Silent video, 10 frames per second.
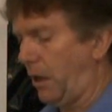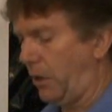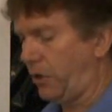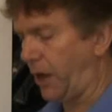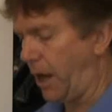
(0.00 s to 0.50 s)

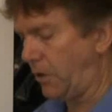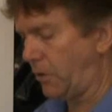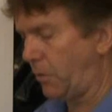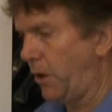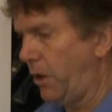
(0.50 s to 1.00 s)
She liked
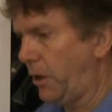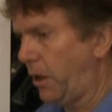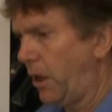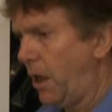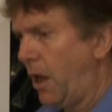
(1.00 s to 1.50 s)
to
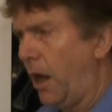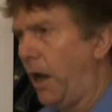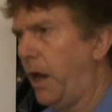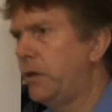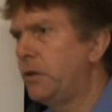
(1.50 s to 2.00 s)
work,
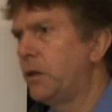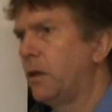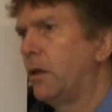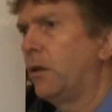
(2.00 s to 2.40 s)
and